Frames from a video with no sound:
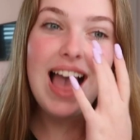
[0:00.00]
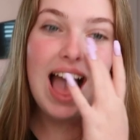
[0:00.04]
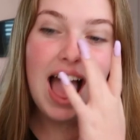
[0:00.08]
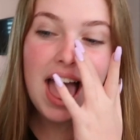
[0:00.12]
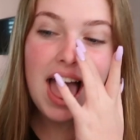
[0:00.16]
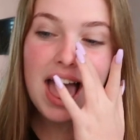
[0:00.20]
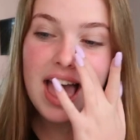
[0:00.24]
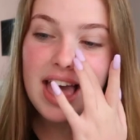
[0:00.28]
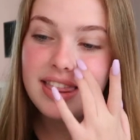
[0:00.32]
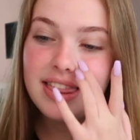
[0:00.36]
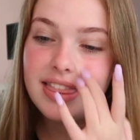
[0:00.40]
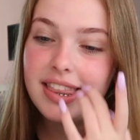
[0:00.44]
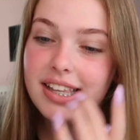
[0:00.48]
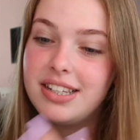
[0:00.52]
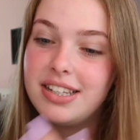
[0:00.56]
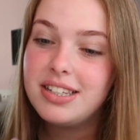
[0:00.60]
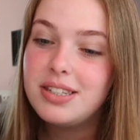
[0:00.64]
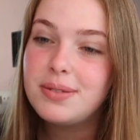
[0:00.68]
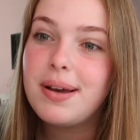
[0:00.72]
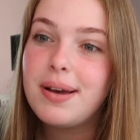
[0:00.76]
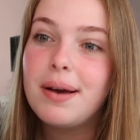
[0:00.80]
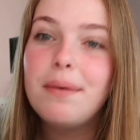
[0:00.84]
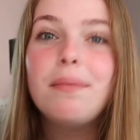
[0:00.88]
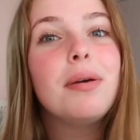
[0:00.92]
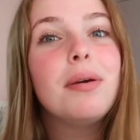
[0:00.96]
And that
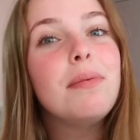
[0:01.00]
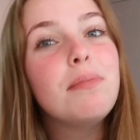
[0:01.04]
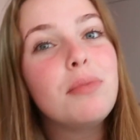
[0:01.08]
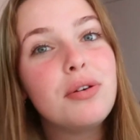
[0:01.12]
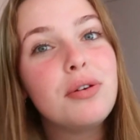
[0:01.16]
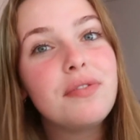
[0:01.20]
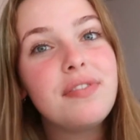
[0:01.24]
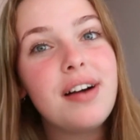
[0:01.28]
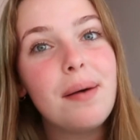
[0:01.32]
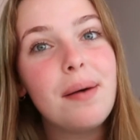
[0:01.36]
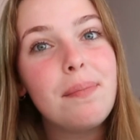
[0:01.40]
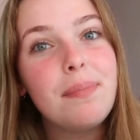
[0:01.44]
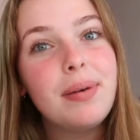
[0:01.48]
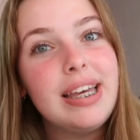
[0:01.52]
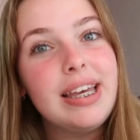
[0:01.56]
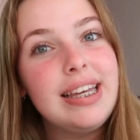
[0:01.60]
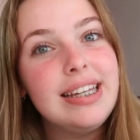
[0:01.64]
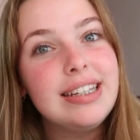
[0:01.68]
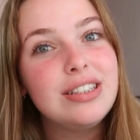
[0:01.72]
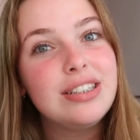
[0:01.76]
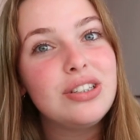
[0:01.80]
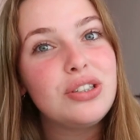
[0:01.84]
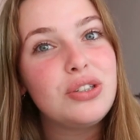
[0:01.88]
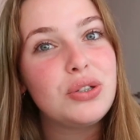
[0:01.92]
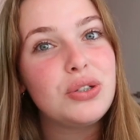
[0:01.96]
is when we move up
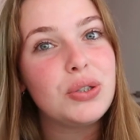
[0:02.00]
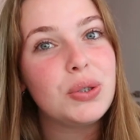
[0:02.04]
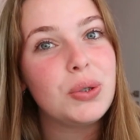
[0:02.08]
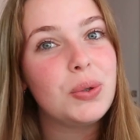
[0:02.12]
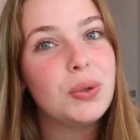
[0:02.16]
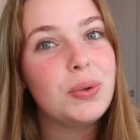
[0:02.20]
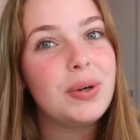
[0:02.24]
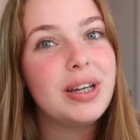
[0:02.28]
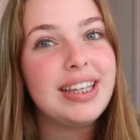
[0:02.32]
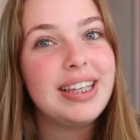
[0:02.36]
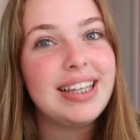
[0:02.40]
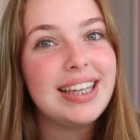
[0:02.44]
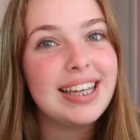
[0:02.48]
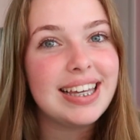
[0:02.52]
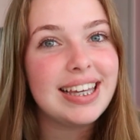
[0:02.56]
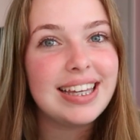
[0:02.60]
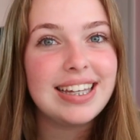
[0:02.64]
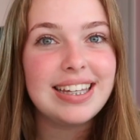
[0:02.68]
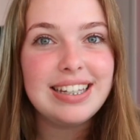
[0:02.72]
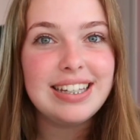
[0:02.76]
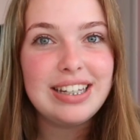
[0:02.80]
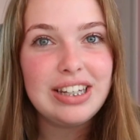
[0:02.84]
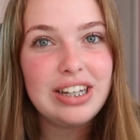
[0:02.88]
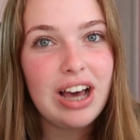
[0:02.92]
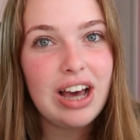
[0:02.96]
into
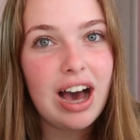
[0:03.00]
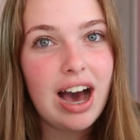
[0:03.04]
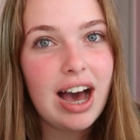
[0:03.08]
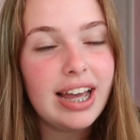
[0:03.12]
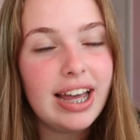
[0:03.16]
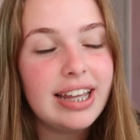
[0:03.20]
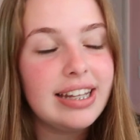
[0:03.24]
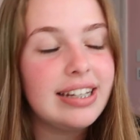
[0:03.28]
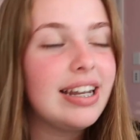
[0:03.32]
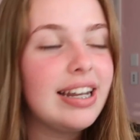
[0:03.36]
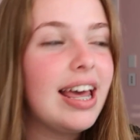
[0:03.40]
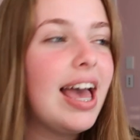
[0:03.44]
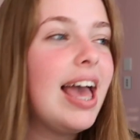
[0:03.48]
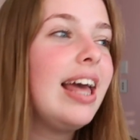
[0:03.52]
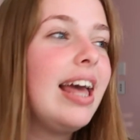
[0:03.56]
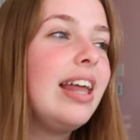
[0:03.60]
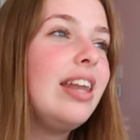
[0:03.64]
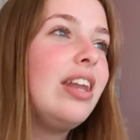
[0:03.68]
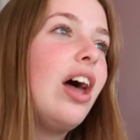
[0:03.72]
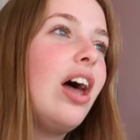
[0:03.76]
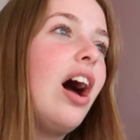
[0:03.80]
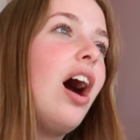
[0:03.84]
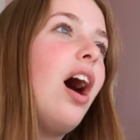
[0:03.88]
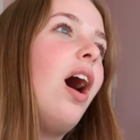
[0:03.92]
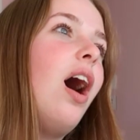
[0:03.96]
year 9,
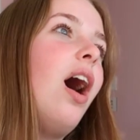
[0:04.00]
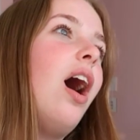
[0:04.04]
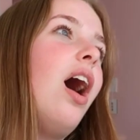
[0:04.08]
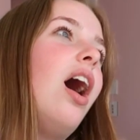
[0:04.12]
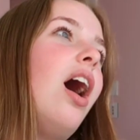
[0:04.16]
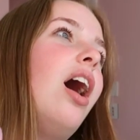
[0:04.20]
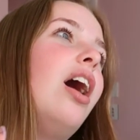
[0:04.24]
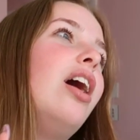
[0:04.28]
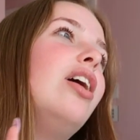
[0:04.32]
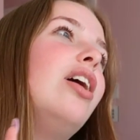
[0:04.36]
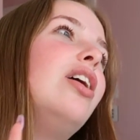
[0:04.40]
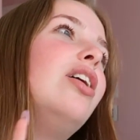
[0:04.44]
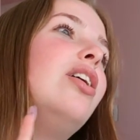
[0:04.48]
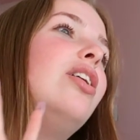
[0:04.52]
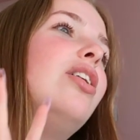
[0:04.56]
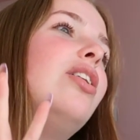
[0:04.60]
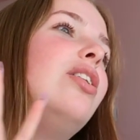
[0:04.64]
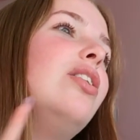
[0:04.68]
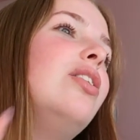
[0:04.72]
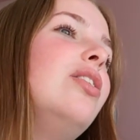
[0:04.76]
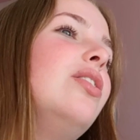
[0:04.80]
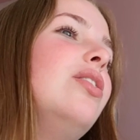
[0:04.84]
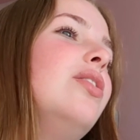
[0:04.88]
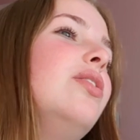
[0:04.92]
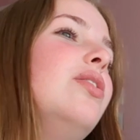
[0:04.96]
and
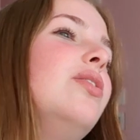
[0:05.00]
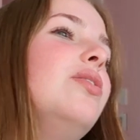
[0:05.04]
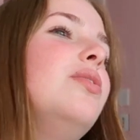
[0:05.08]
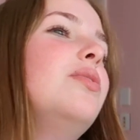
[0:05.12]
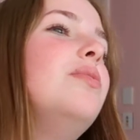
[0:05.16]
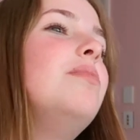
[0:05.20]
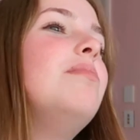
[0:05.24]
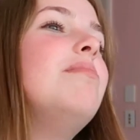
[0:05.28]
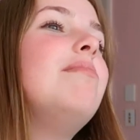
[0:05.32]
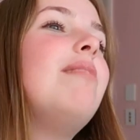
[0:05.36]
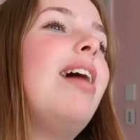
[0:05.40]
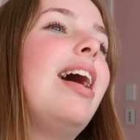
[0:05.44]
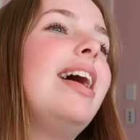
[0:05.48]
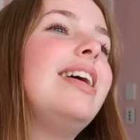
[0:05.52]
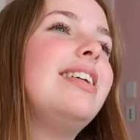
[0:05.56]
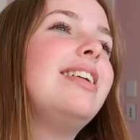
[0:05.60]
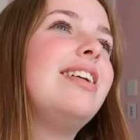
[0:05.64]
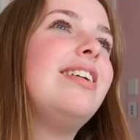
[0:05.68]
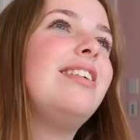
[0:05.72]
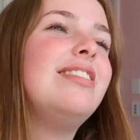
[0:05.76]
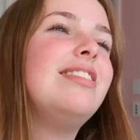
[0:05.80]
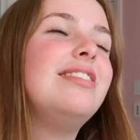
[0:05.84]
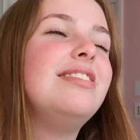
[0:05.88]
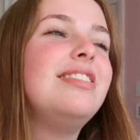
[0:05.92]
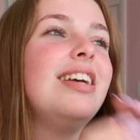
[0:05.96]
oh my
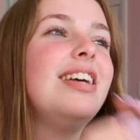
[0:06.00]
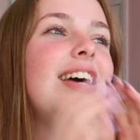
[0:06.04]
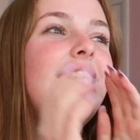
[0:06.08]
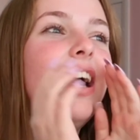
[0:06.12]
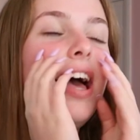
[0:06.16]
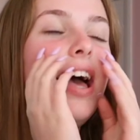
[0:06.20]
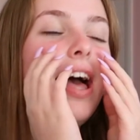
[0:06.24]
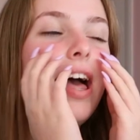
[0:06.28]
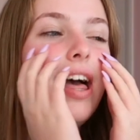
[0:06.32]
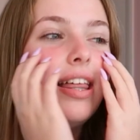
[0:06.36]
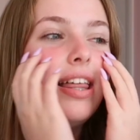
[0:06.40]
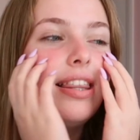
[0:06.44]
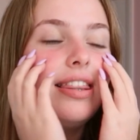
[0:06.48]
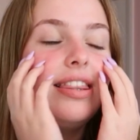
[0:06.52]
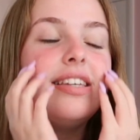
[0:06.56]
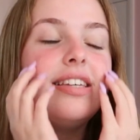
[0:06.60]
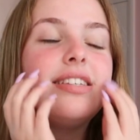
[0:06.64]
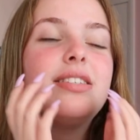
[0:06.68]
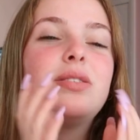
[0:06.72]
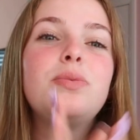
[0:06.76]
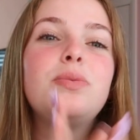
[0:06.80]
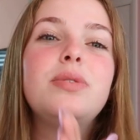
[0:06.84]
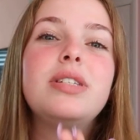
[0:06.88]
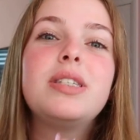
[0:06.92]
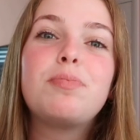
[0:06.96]
god,
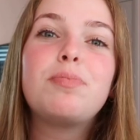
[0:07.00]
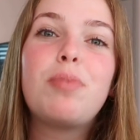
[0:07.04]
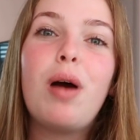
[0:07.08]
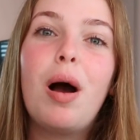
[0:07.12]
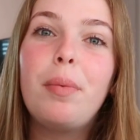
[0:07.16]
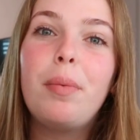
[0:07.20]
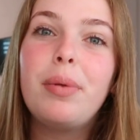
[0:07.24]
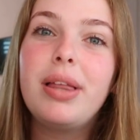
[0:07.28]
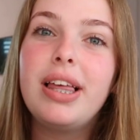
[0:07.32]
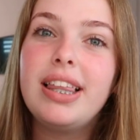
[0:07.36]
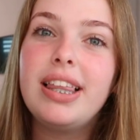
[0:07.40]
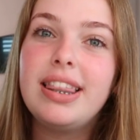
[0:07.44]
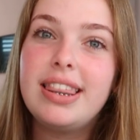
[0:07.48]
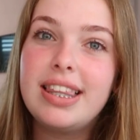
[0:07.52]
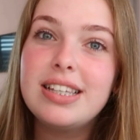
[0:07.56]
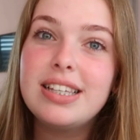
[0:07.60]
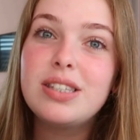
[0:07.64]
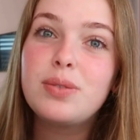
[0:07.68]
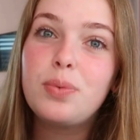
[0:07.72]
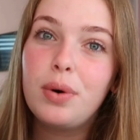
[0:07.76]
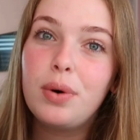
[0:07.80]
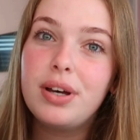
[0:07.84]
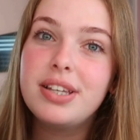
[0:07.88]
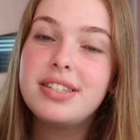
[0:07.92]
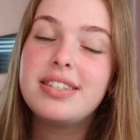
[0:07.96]
this was
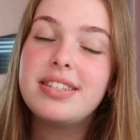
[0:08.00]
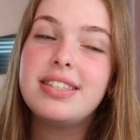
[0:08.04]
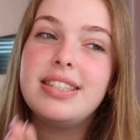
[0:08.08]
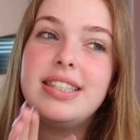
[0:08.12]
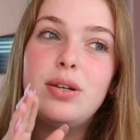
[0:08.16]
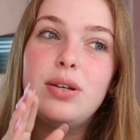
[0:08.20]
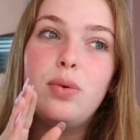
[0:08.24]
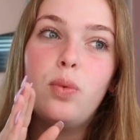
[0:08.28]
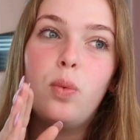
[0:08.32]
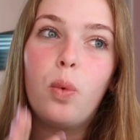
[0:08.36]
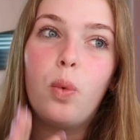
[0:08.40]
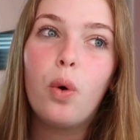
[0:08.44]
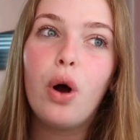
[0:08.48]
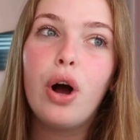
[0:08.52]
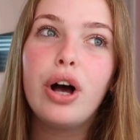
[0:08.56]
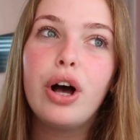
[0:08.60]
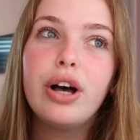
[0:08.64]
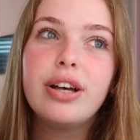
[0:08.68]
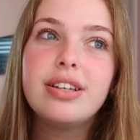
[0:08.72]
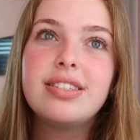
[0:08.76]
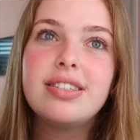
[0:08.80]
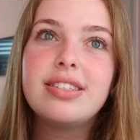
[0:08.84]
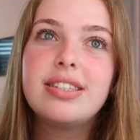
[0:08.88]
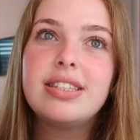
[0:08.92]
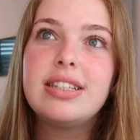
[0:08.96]
the
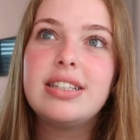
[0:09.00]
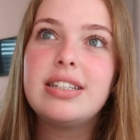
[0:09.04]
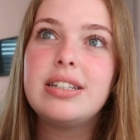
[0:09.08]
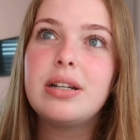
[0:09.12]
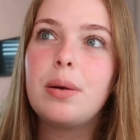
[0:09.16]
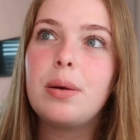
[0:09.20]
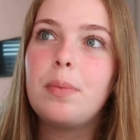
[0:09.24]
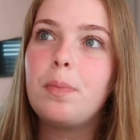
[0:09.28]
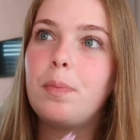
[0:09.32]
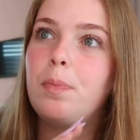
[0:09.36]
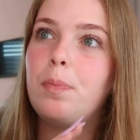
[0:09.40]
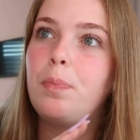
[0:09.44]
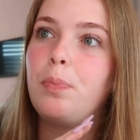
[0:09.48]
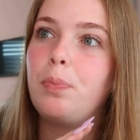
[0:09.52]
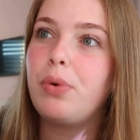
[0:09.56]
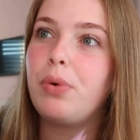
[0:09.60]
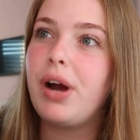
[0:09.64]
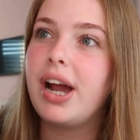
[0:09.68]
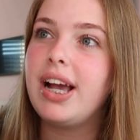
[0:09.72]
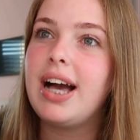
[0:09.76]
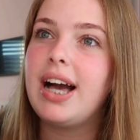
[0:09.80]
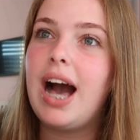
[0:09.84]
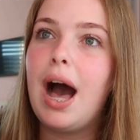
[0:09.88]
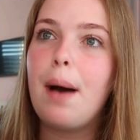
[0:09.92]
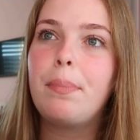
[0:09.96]
worst
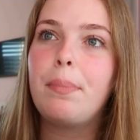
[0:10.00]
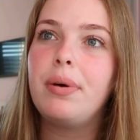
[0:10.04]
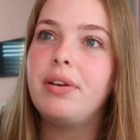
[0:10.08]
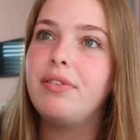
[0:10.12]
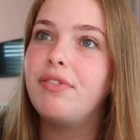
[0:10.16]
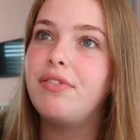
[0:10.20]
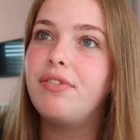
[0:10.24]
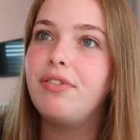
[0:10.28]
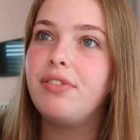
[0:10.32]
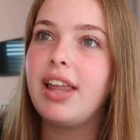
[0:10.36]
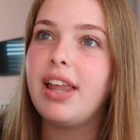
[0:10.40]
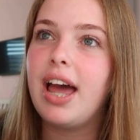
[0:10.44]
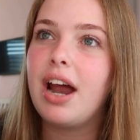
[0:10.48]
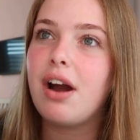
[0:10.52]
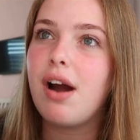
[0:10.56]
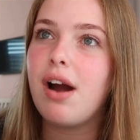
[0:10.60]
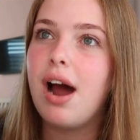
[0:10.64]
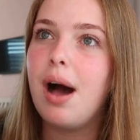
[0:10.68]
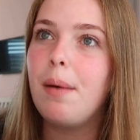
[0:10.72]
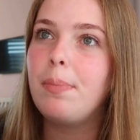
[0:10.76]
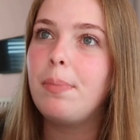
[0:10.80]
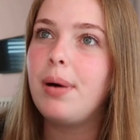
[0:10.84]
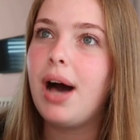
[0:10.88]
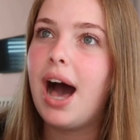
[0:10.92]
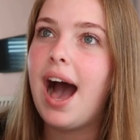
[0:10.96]
breakup and
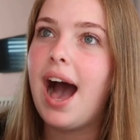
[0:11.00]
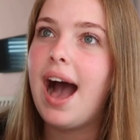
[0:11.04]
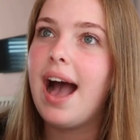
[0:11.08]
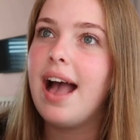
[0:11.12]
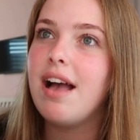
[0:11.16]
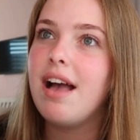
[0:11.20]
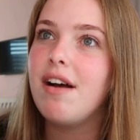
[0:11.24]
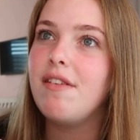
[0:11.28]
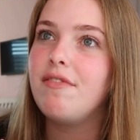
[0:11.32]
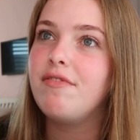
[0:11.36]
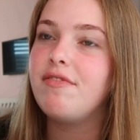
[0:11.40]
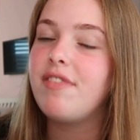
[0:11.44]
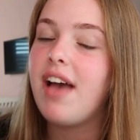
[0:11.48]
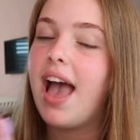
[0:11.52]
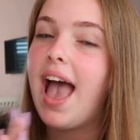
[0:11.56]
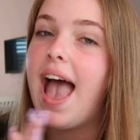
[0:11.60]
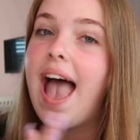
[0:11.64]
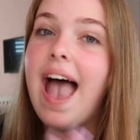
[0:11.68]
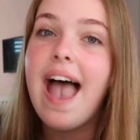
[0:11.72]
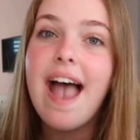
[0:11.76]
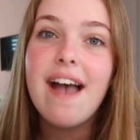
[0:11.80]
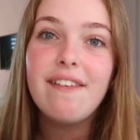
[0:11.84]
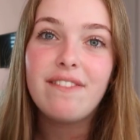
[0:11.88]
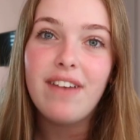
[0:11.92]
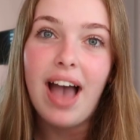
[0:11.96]
flare-up I've
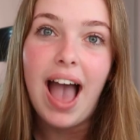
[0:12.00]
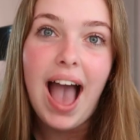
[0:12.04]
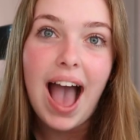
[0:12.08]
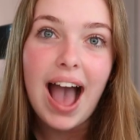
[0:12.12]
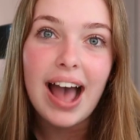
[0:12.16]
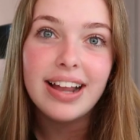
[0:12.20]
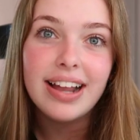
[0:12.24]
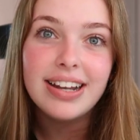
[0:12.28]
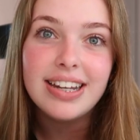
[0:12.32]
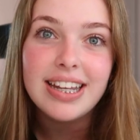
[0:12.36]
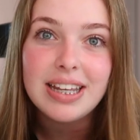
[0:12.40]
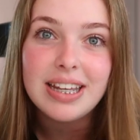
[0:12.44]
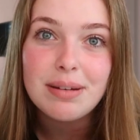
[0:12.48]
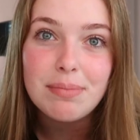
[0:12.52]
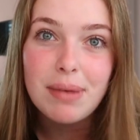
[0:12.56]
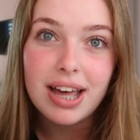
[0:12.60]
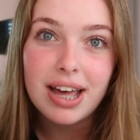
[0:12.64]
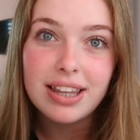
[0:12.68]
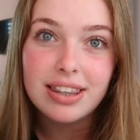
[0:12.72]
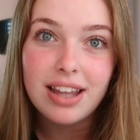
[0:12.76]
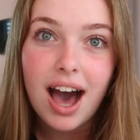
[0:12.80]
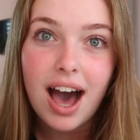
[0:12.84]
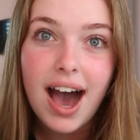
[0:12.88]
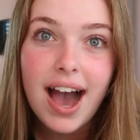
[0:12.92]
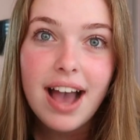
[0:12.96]
ever had in
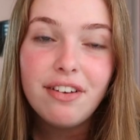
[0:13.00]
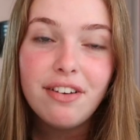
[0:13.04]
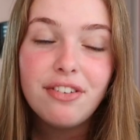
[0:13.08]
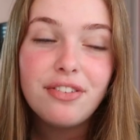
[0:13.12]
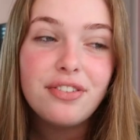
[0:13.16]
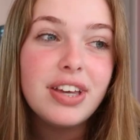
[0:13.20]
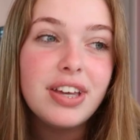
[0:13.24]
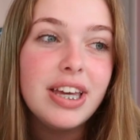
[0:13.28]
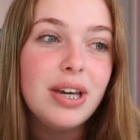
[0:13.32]
my life.